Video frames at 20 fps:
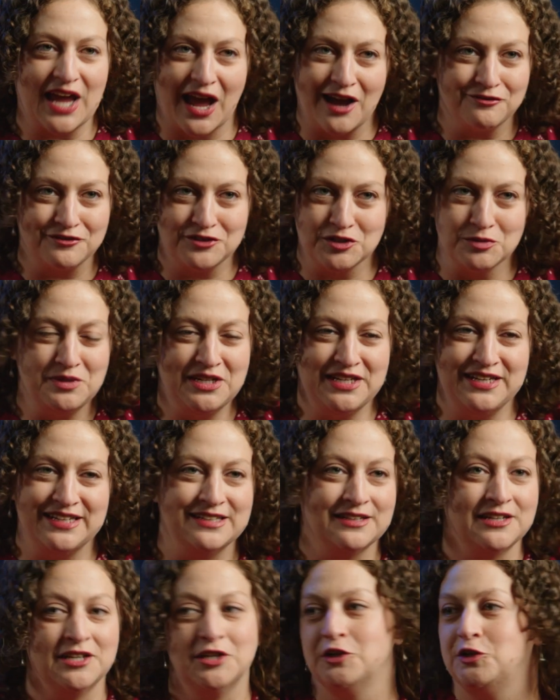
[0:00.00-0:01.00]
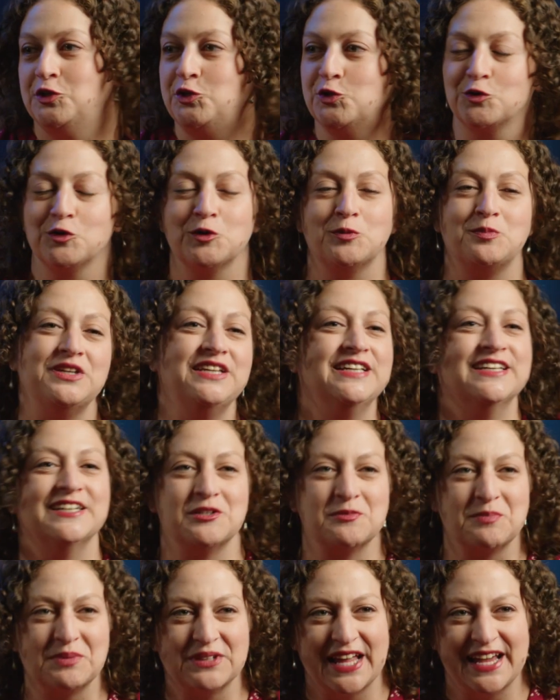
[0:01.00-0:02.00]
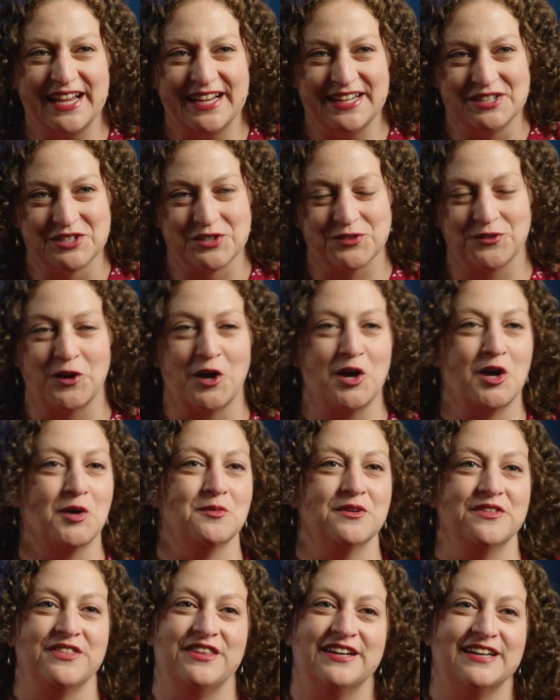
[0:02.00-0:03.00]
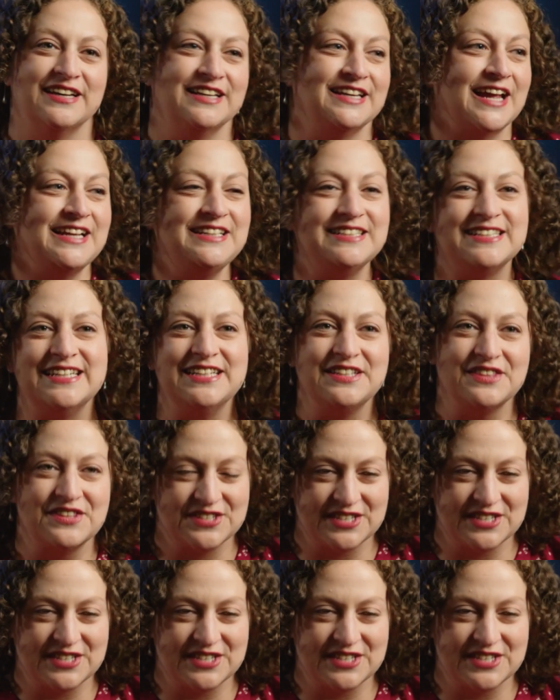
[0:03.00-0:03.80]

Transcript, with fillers: have to mean European plays from the 19th